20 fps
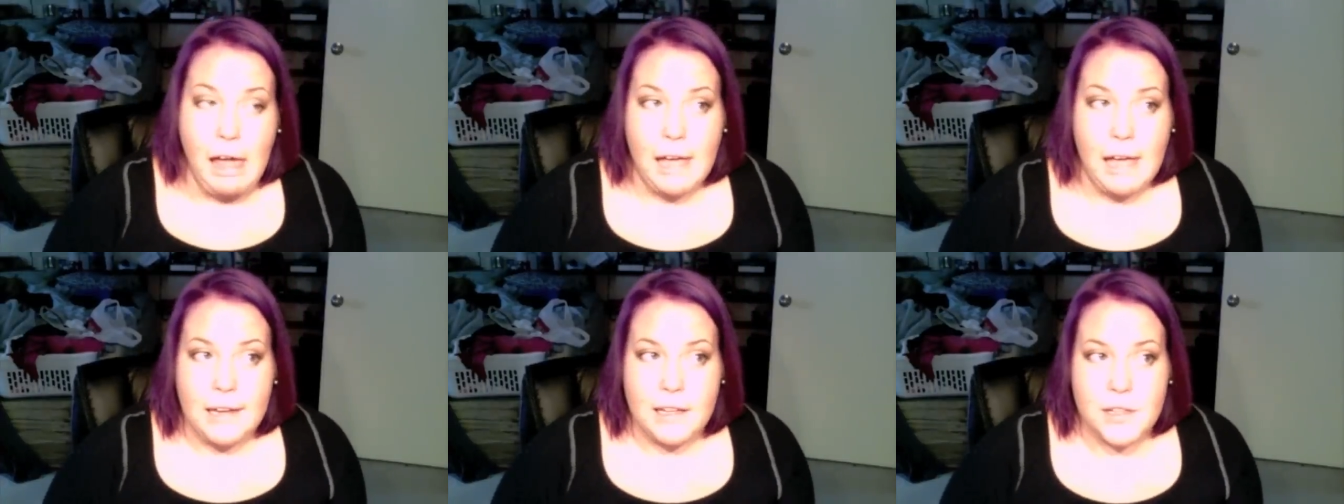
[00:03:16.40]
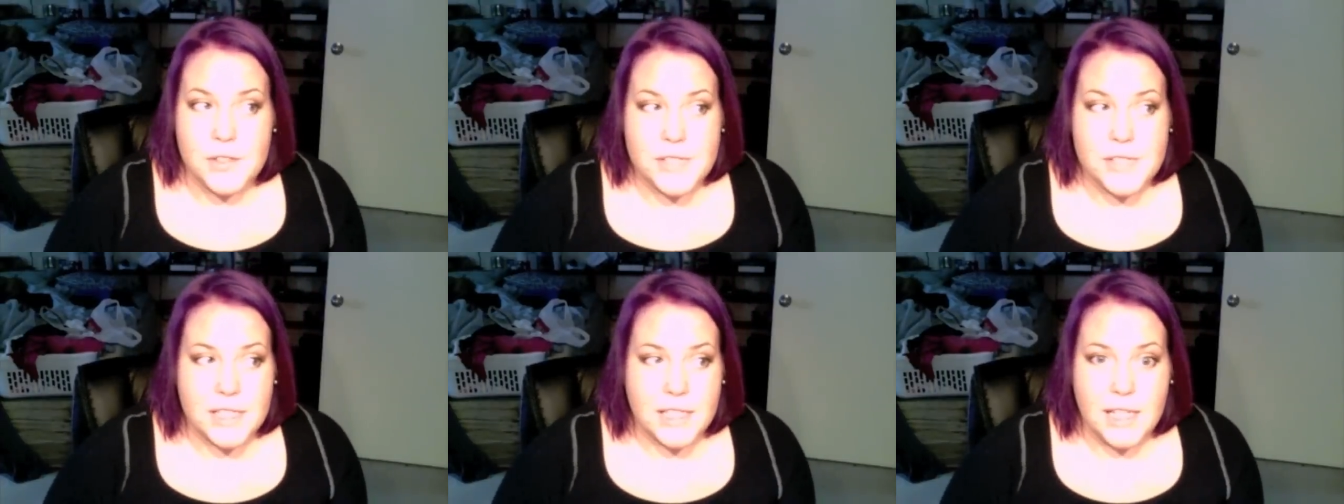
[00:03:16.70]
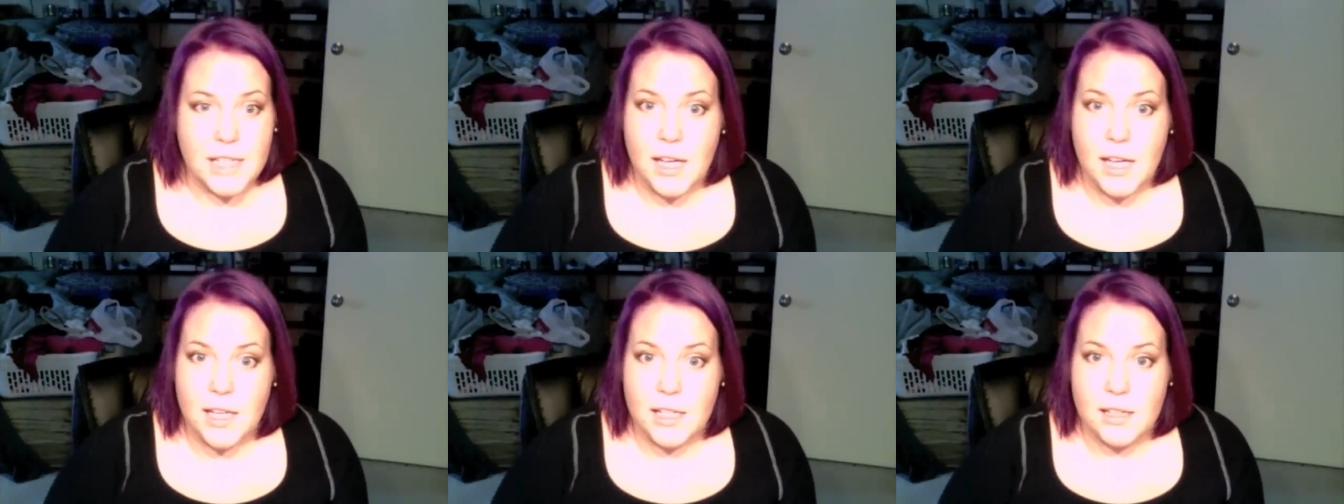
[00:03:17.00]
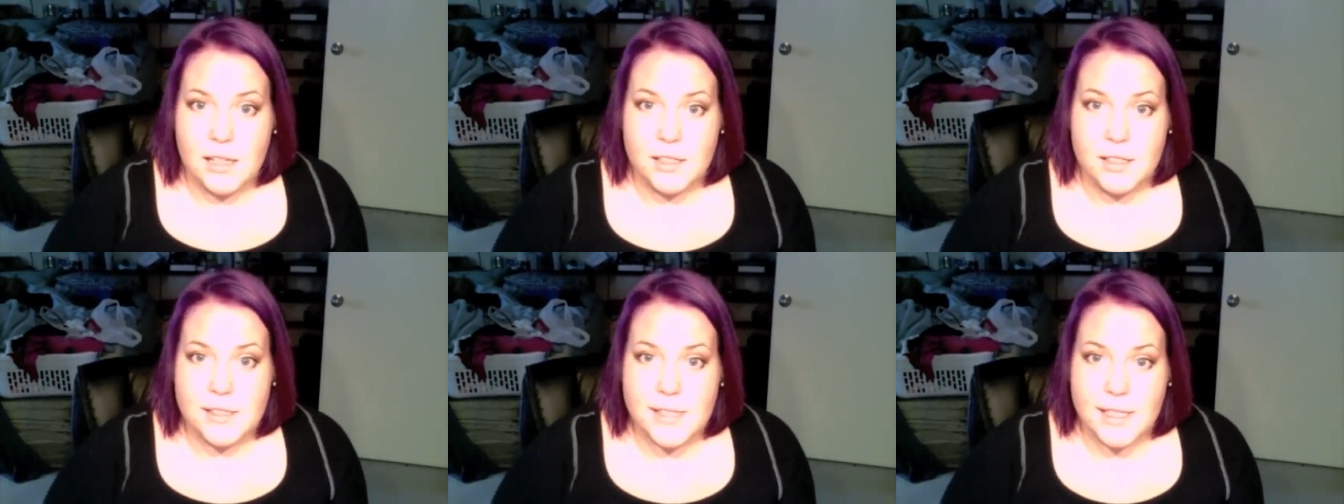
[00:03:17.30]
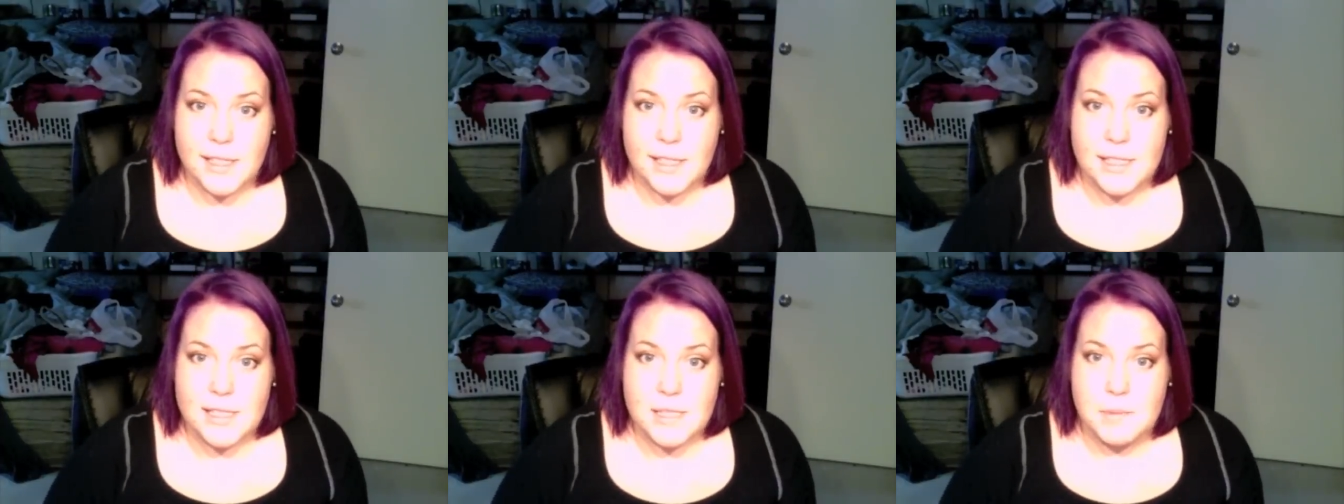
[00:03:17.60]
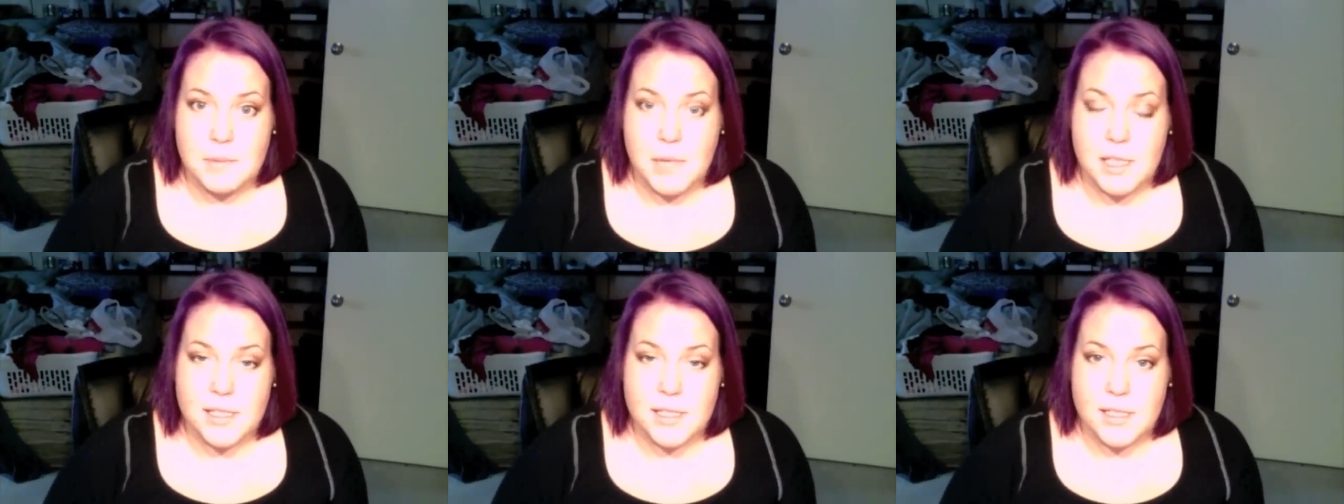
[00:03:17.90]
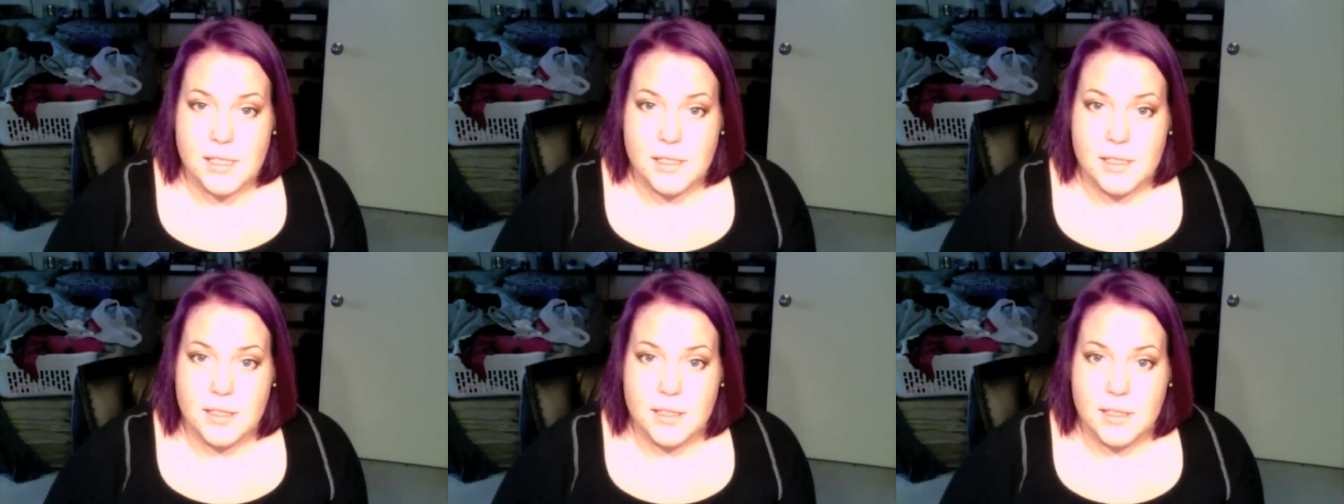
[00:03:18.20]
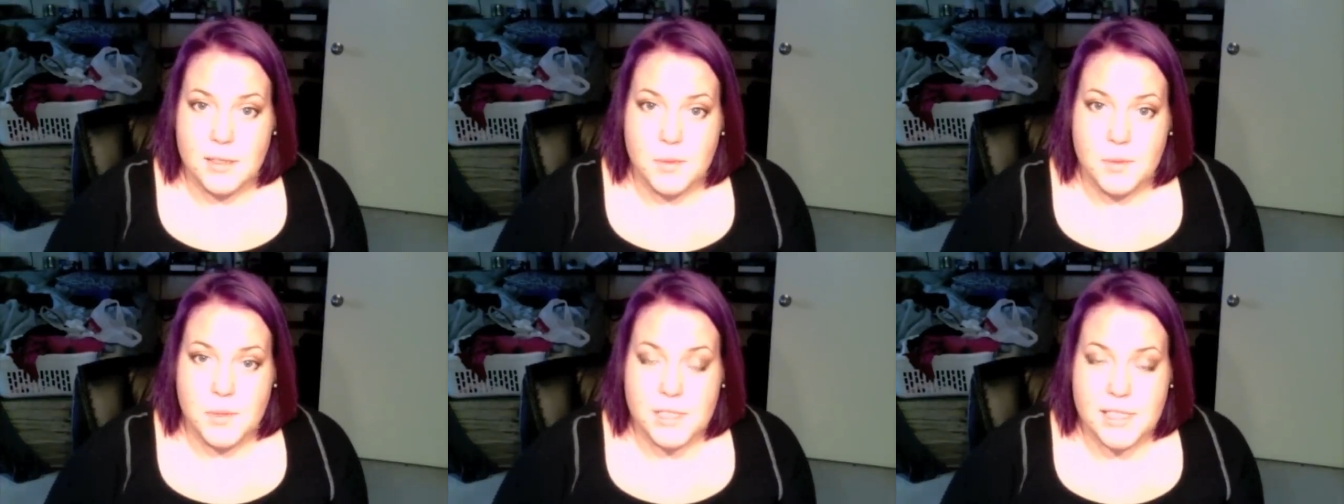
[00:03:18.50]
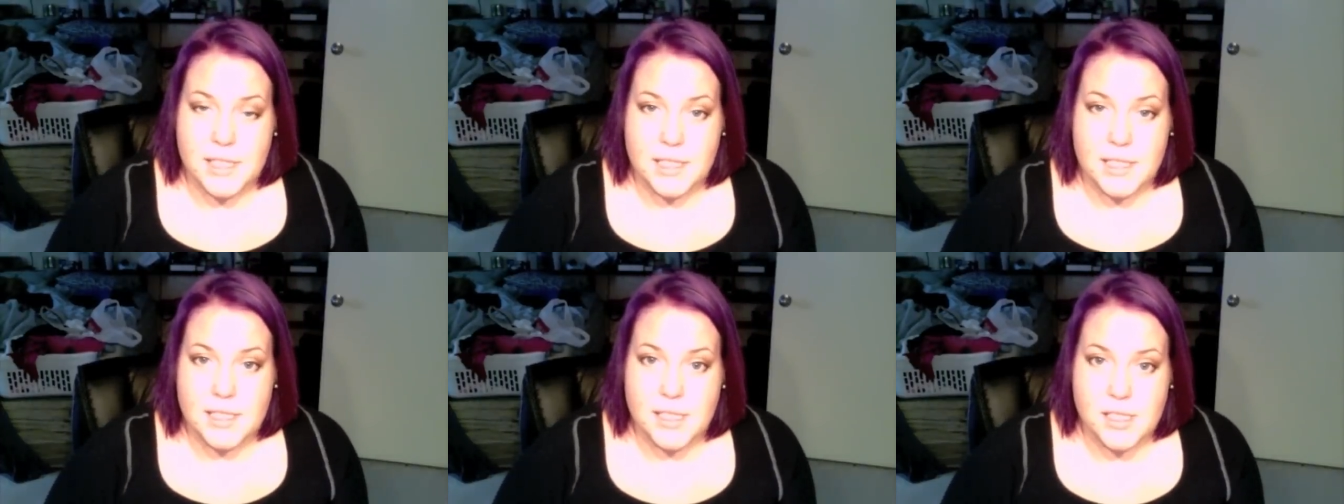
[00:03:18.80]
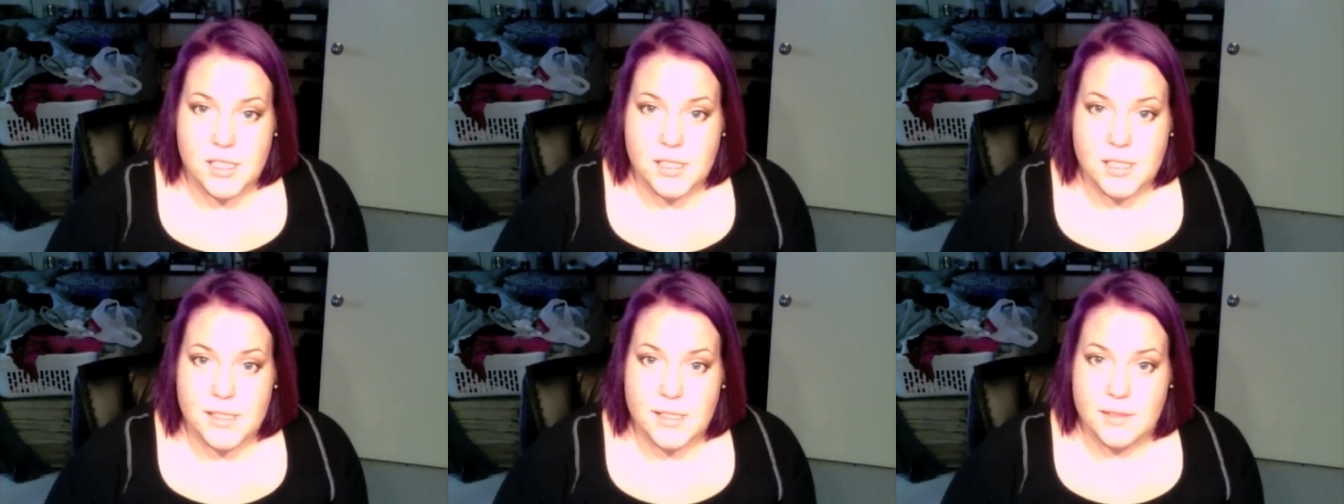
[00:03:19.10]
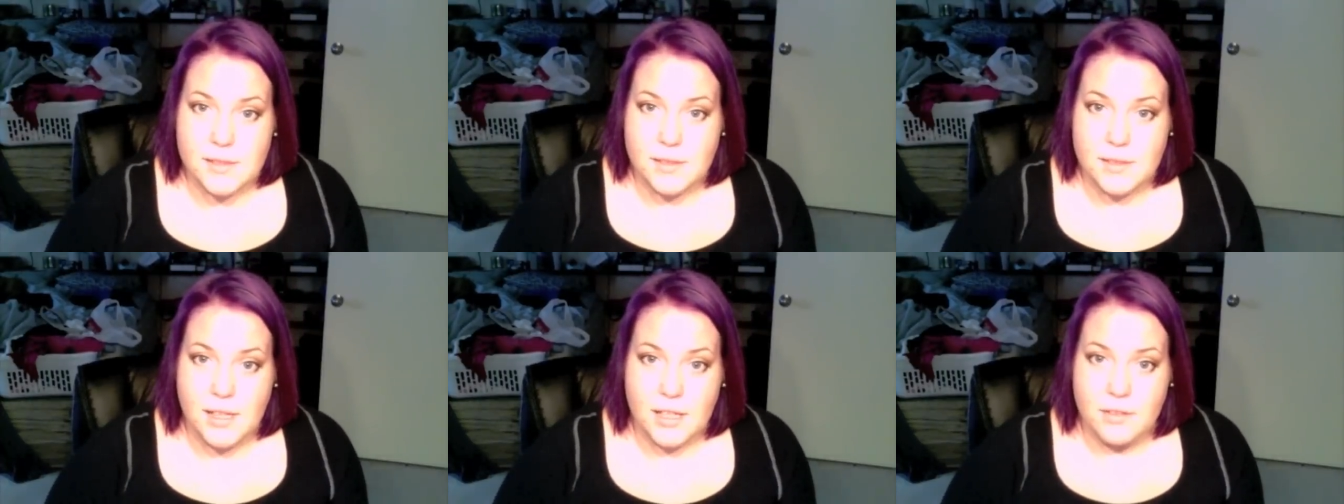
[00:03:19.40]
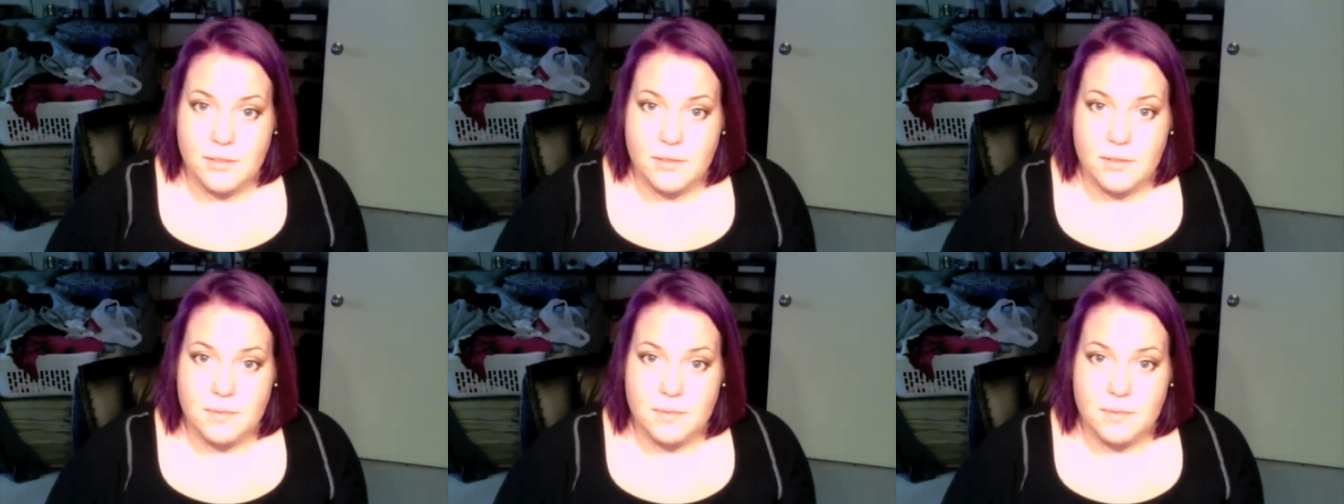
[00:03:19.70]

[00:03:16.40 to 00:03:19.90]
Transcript: he was like, Yeah, it looks like it's about to, the one side's just like